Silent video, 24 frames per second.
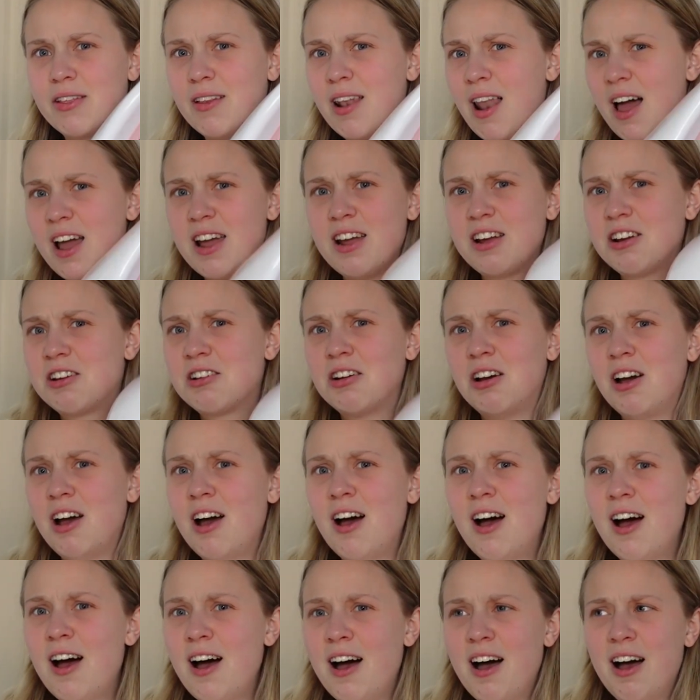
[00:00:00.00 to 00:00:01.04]
Like,
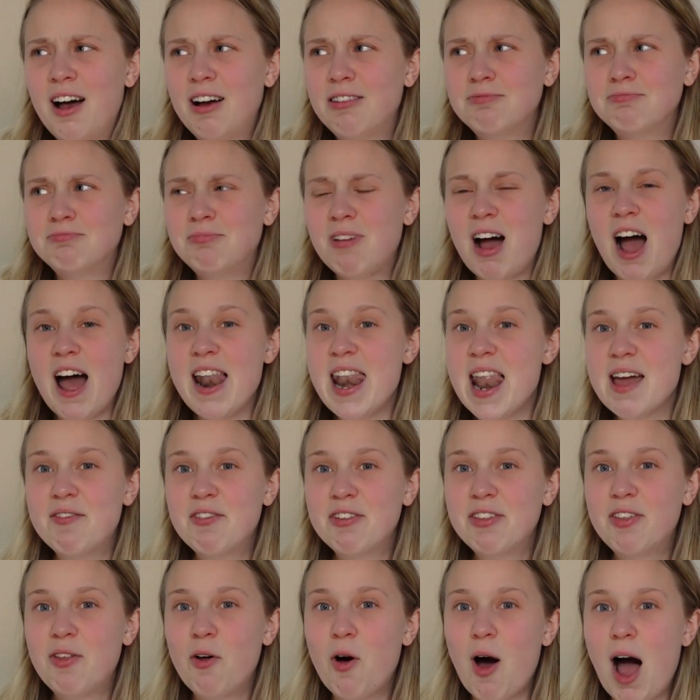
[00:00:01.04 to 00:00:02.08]
I never
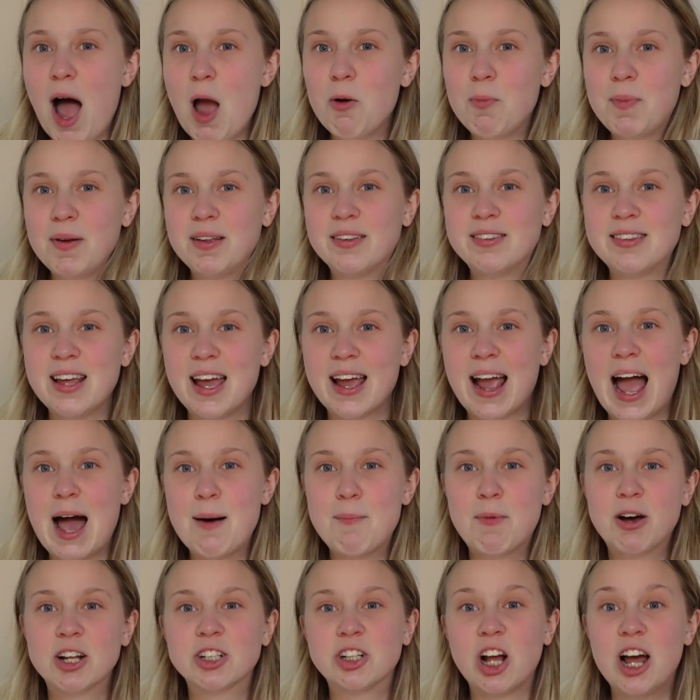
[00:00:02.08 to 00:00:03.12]
thought I would be saying how
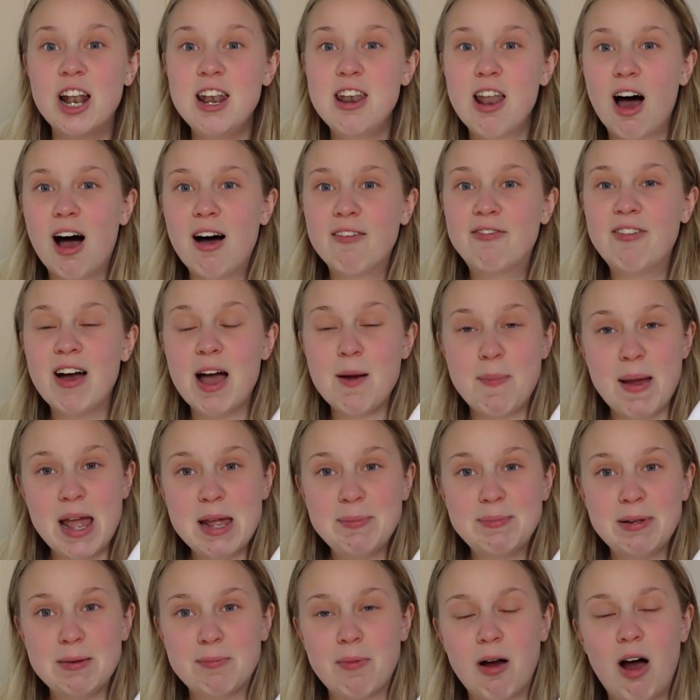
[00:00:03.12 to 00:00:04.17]
much I love a
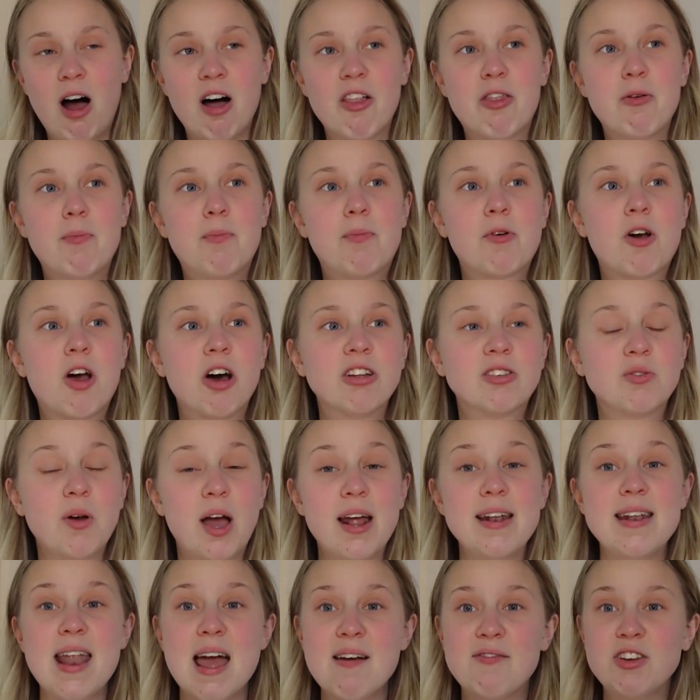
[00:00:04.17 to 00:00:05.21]
baby bath, because I
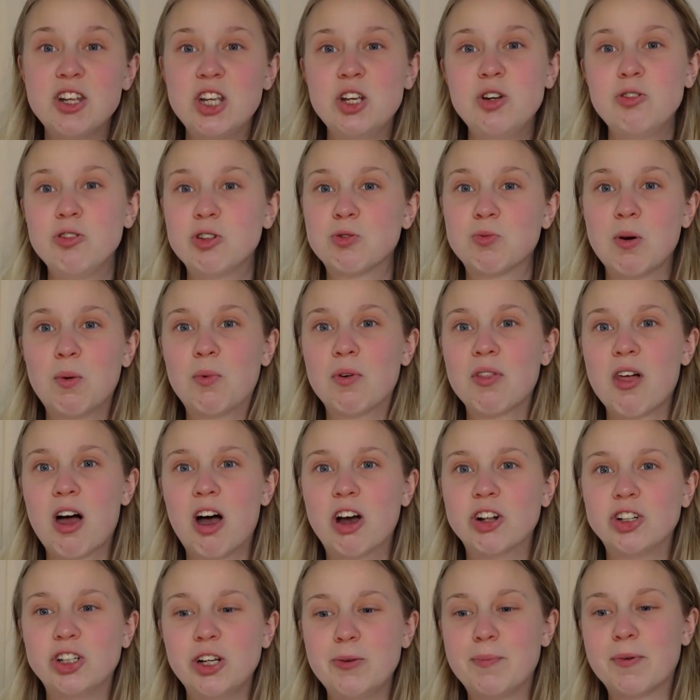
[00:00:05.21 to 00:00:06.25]
never used one with
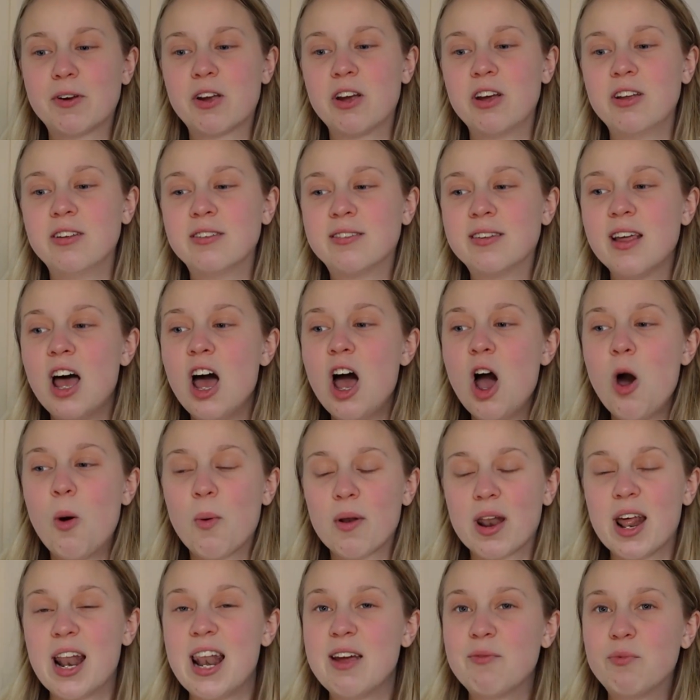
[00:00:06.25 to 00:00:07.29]
Archie, because when
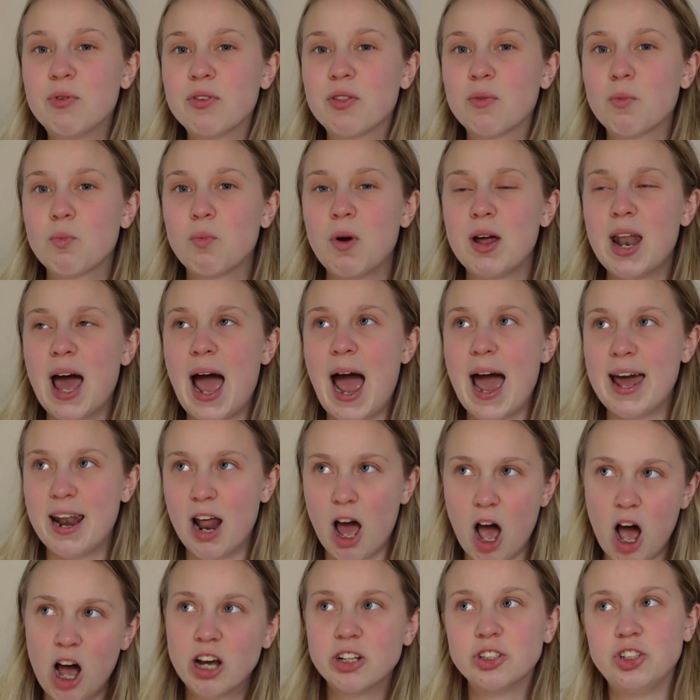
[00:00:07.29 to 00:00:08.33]
I had
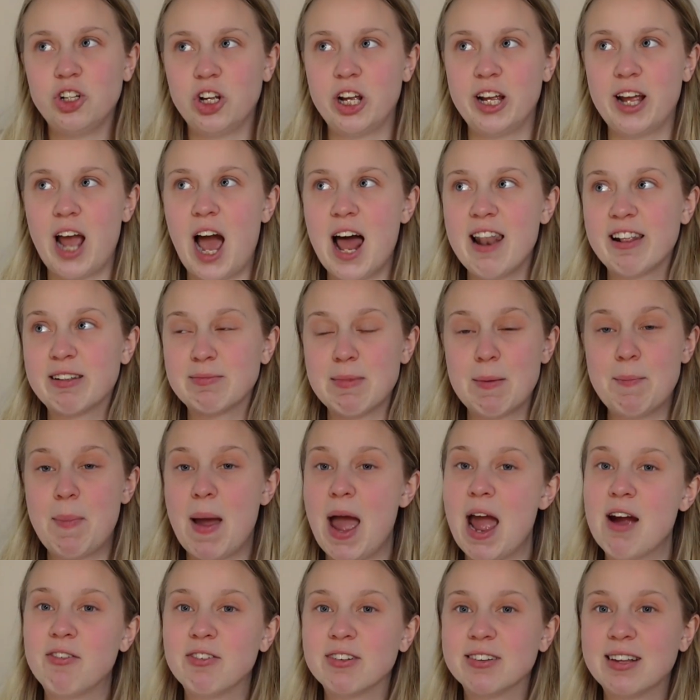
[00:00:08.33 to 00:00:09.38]
Archie, I lived at my
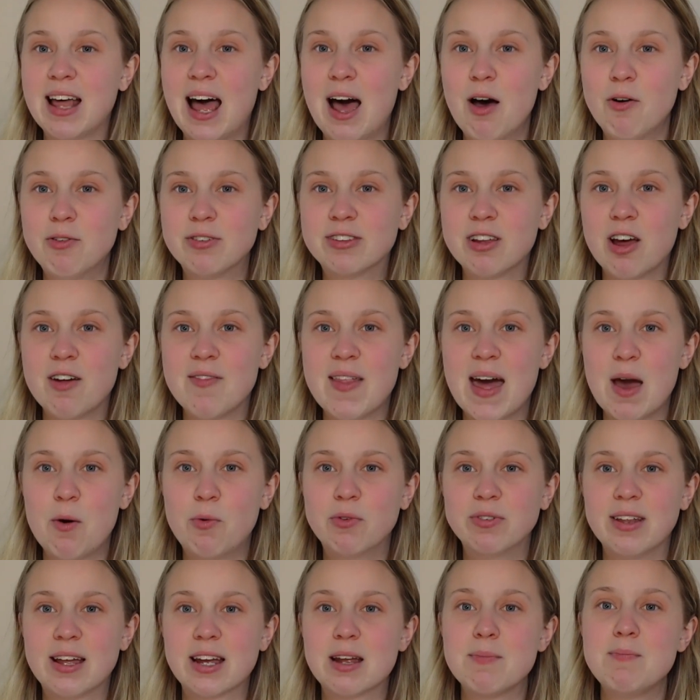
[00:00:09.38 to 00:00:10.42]
parents' house, so there
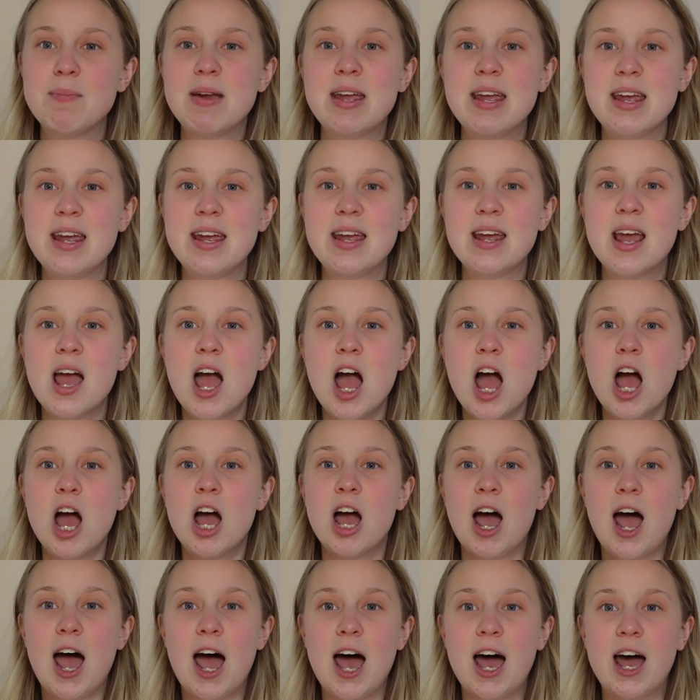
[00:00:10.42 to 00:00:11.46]
was like me
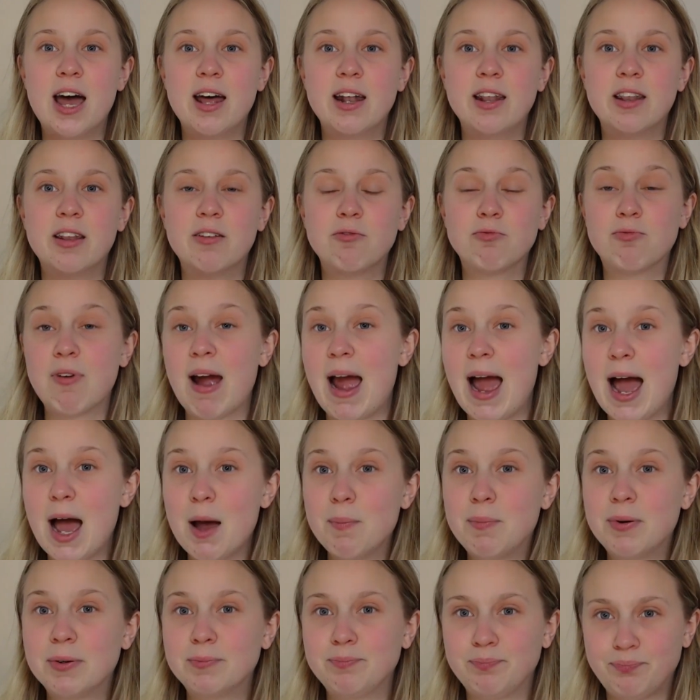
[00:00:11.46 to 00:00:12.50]
and
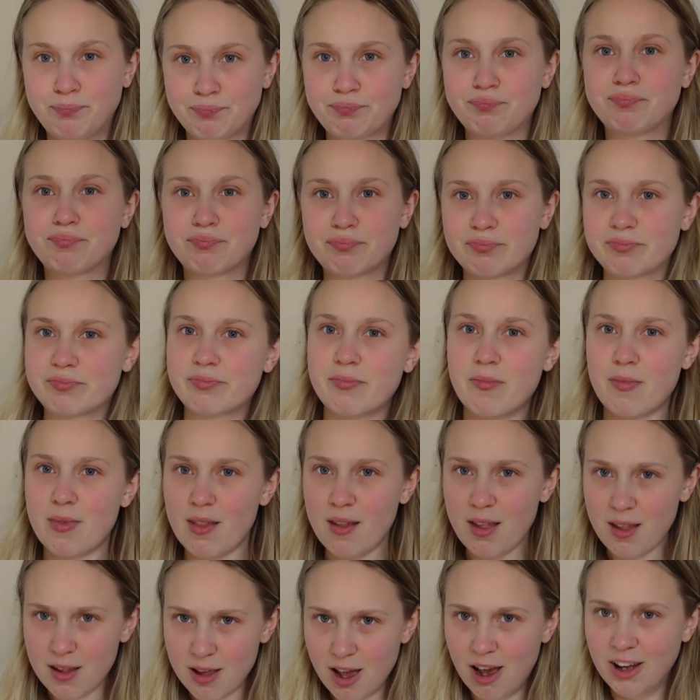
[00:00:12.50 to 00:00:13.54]
Rab,
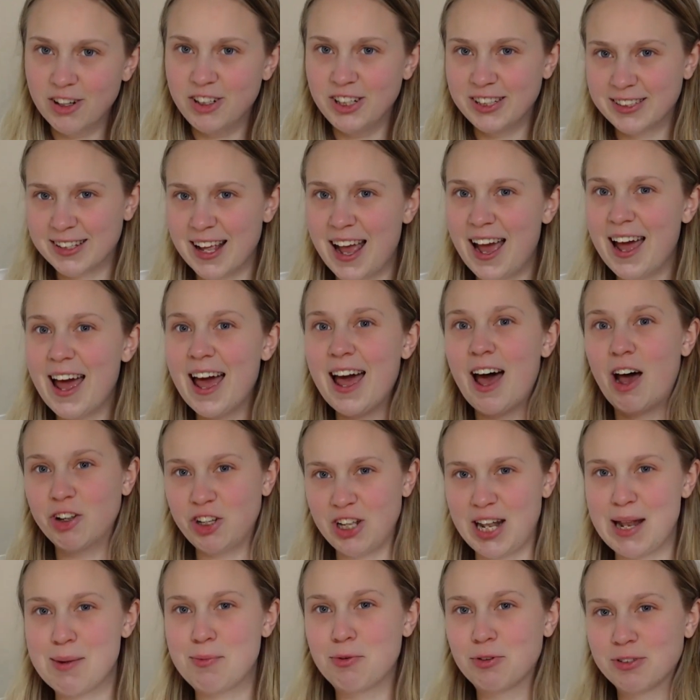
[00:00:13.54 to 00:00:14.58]
Archie's
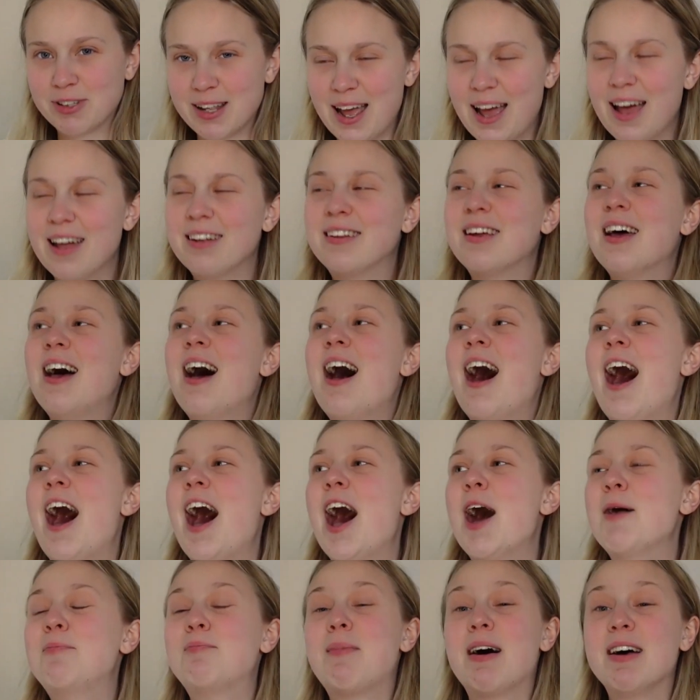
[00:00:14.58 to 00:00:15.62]
and April's dad,
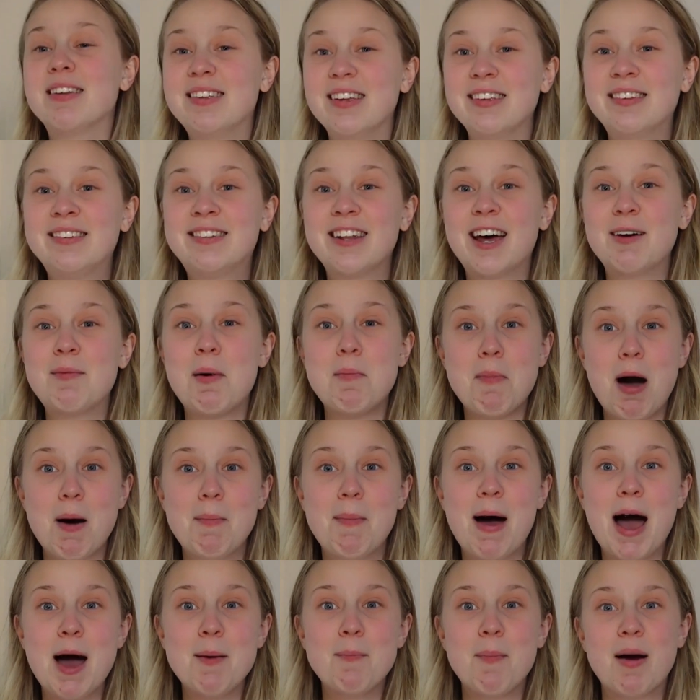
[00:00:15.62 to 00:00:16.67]
my sister, my mum
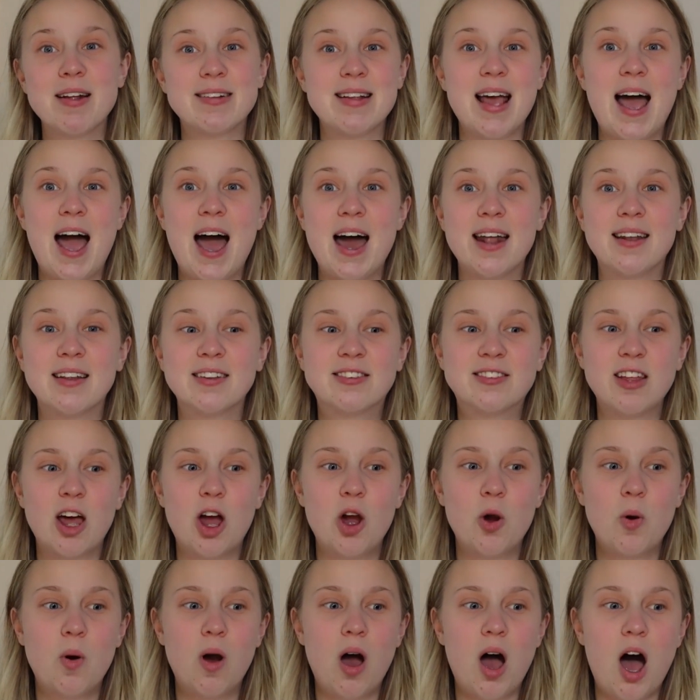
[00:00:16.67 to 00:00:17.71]
and my dad,
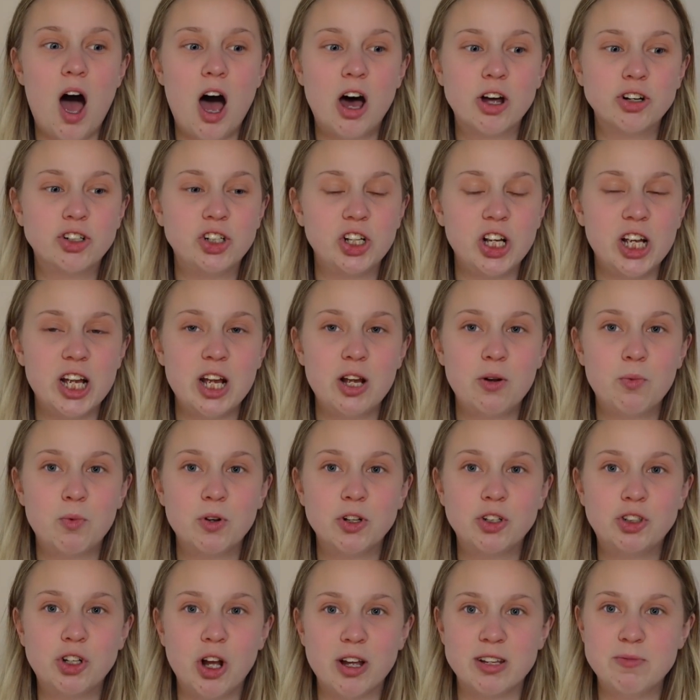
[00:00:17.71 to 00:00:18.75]
so Archie
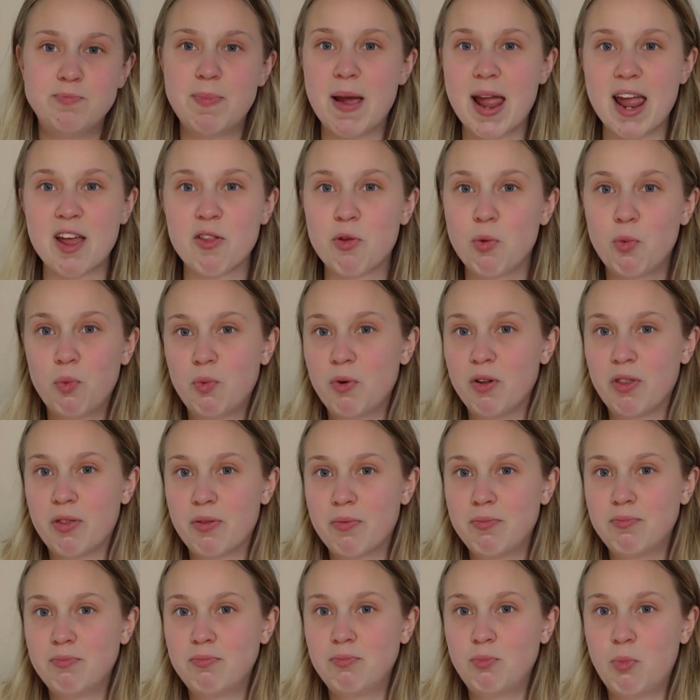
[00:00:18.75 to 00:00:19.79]
would just bathe with
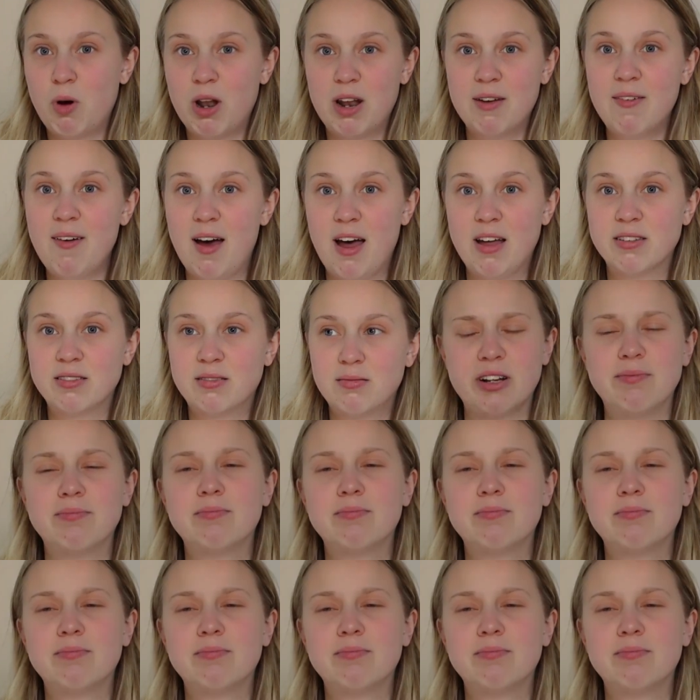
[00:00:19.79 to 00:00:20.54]
one of us.